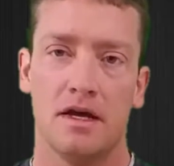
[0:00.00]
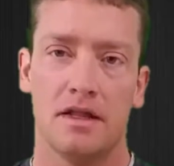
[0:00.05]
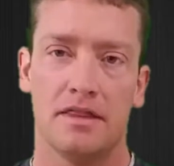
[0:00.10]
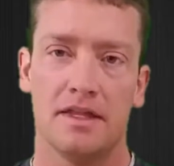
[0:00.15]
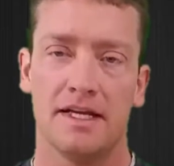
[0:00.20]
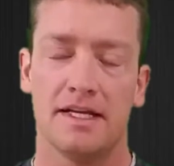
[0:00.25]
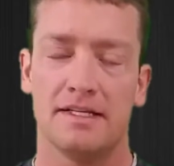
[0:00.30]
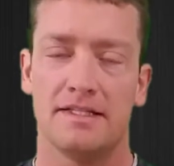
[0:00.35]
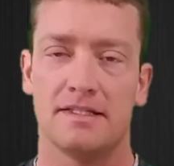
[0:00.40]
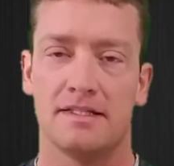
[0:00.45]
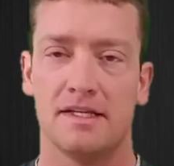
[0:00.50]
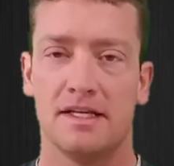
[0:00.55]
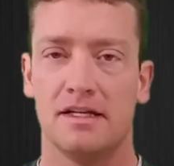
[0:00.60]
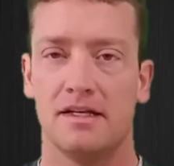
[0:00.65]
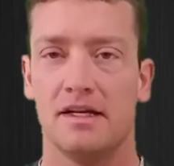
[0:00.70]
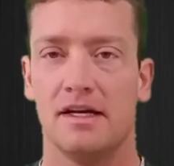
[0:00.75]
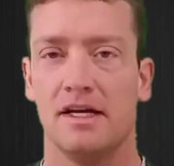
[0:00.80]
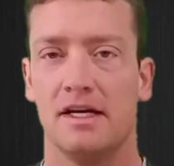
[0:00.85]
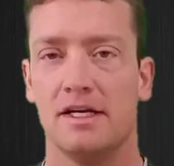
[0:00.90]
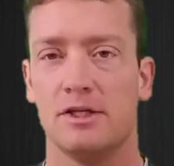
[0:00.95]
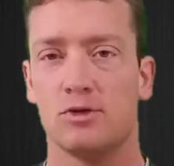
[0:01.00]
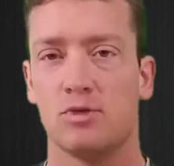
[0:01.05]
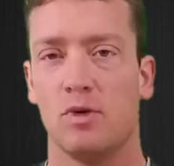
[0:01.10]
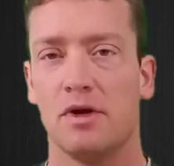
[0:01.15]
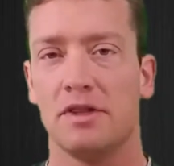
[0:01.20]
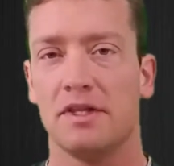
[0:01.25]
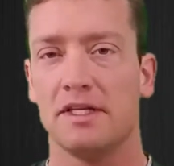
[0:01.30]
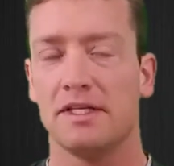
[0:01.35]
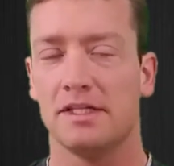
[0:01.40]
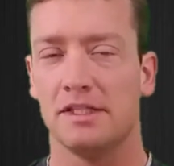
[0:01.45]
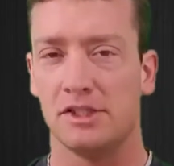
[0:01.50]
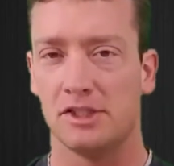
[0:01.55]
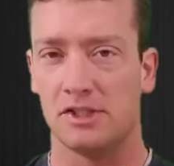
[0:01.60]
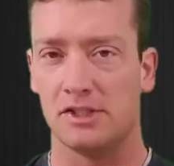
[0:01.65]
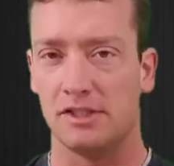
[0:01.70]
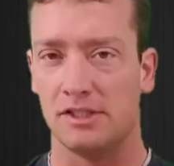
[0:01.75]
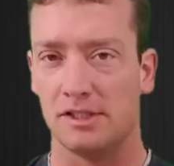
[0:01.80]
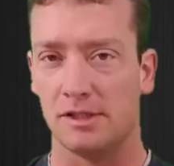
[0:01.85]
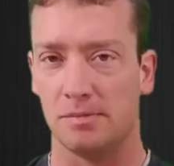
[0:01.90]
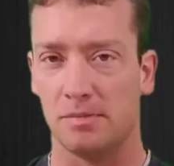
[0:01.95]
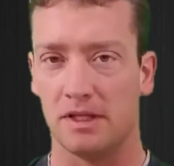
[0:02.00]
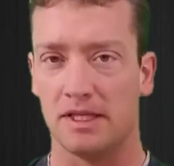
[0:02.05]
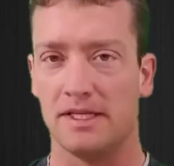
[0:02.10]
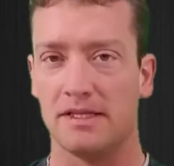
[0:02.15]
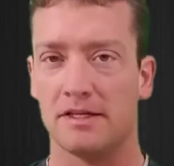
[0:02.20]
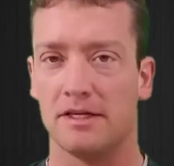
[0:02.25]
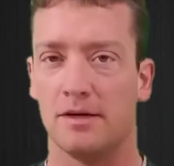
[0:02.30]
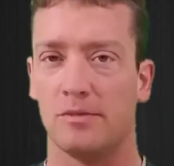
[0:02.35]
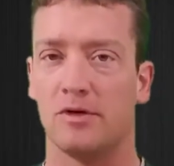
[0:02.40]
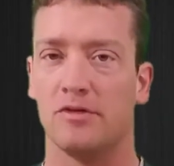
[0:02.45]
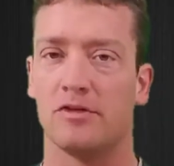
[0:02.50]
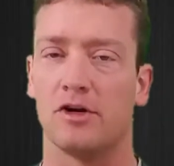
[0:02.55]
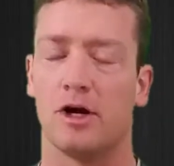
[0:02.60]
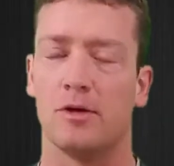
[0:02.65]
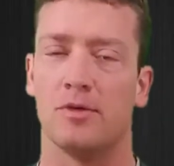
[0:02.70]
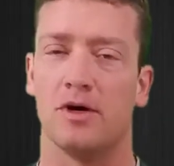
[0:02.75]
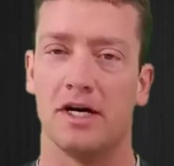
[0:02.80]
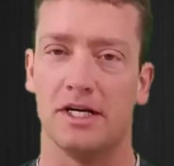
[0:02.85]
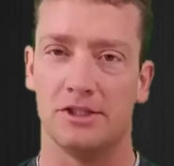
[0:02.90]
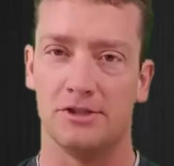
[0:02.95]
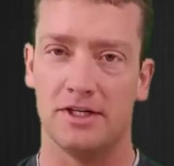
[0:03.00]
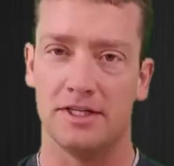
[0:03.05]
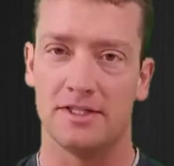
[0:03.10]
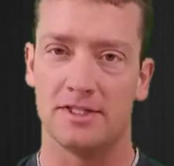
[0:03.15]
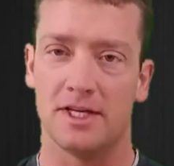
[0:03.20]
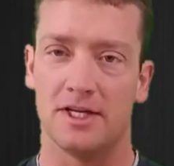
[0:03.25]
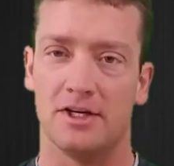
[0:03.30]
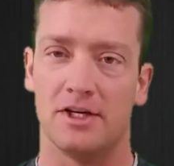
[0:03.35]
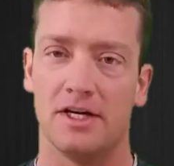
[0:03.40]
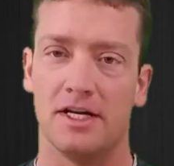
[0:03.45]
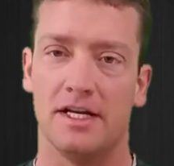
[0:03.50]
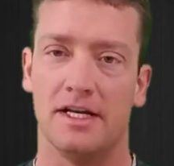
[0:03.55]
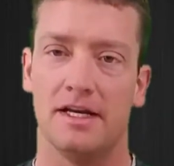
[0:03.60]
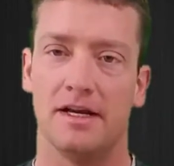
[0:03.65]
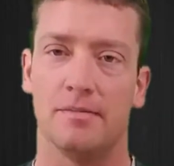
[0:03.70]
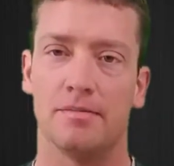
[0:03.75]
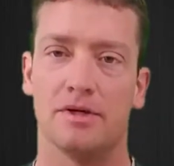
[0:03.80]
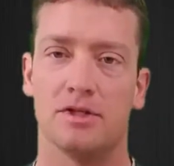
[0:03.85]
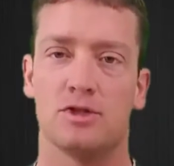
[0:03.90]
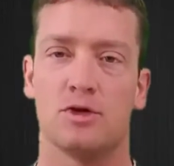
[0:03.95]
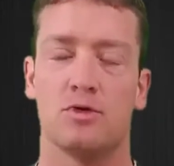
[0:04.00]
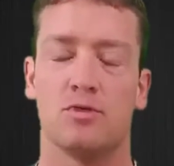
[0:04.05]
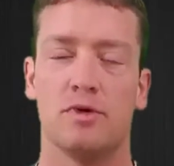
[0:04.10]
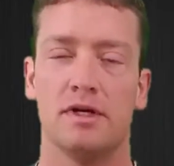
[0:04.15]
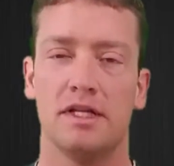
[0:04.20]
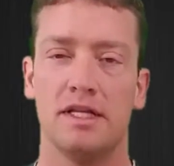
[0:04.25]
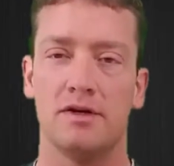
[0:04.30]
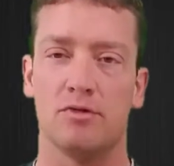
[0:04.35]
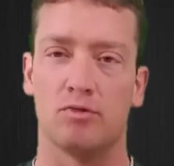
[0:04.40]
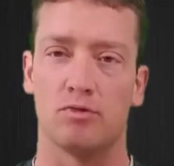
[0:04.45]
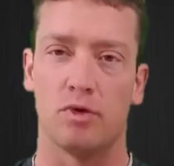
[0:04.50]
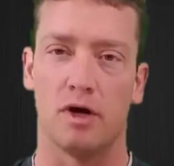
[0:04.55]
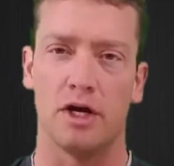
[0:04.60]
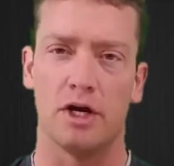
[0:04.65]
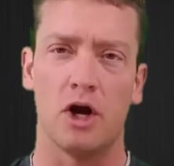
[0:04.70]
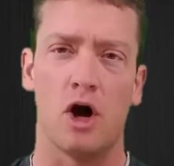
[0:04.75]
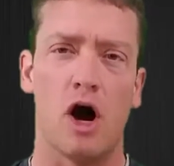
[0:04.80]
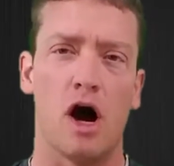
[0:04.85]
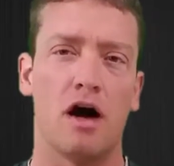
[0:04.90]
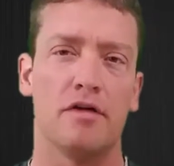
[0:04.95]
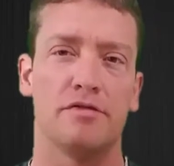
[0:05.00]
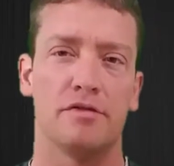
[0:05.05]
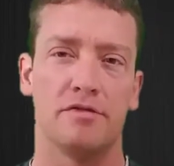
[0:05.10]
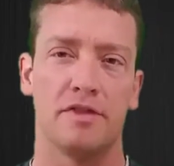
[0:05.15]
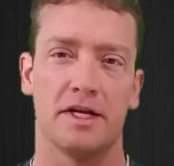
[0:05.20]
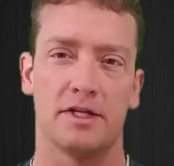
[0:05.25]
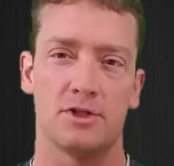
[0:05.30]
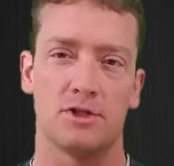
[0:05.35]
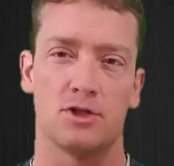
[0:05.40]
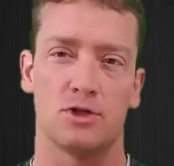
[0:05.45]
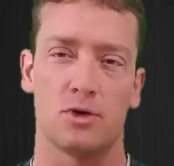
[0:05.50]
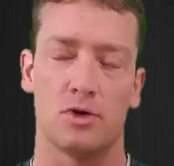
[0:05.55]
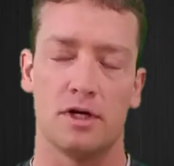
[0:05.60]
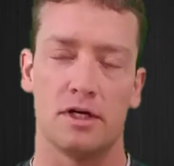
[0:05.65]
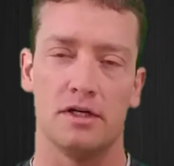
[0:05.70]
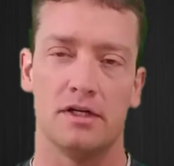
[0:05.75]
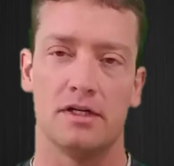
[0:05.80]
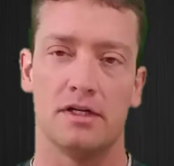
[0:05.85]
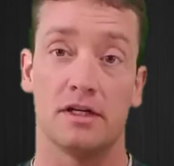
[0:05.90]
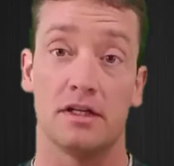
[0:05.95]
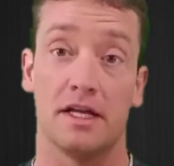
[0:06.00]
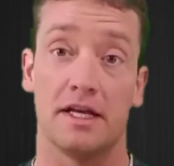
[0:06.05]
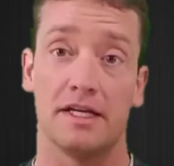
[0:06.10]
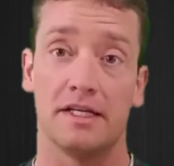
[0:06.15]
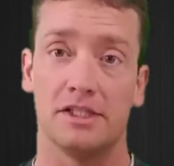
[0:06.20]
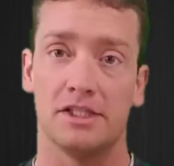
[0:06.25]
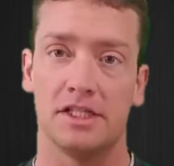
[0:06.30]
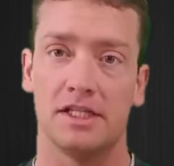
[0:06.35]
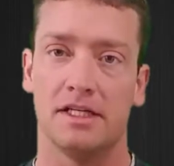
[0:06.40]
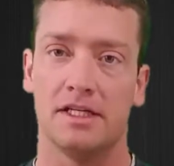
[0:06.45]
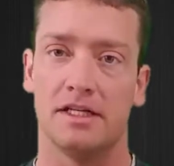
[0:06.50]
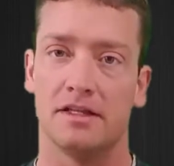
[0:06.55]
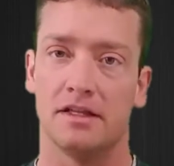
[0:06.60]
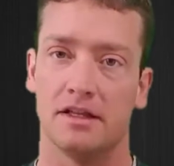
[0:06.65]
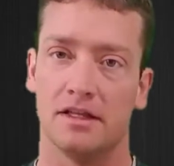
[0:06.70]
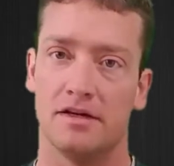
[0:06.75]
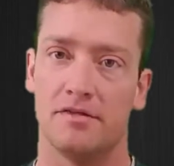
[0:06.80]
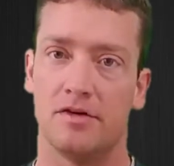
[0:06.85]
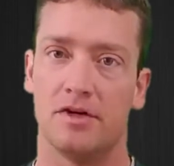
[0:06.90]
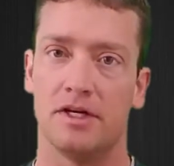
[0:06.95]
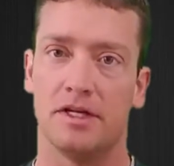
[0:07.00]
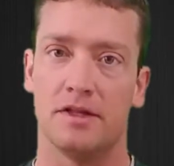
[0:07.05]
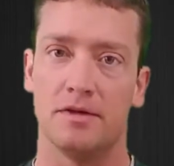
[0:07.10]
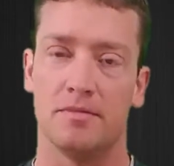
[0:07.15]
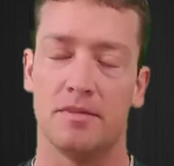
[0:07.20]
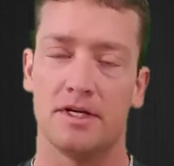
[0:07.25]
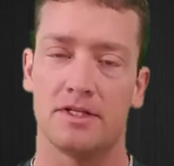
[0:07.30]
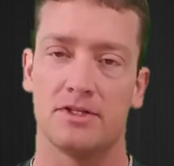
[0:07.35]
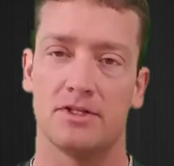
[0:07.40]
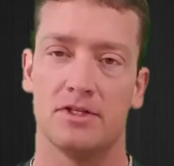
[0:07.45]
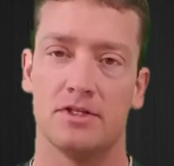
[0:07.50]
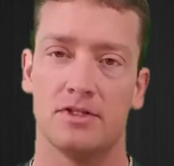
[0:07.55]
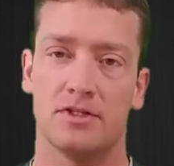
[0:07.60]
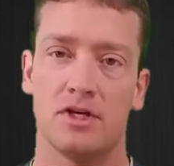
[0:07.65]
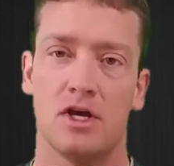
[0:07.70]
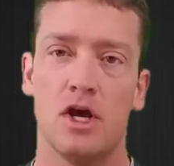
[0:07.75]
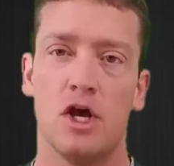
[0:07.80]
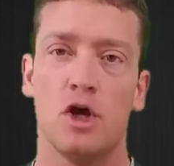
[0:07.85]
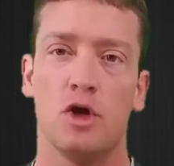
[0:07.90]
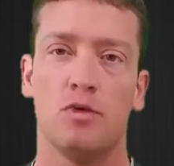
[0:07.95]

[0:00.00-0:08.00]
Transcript: The thing is, it's one thing to just deplete the number of carbohydrates that you're eating, but to really run off of that stored glycogen in the liver and in the muscles,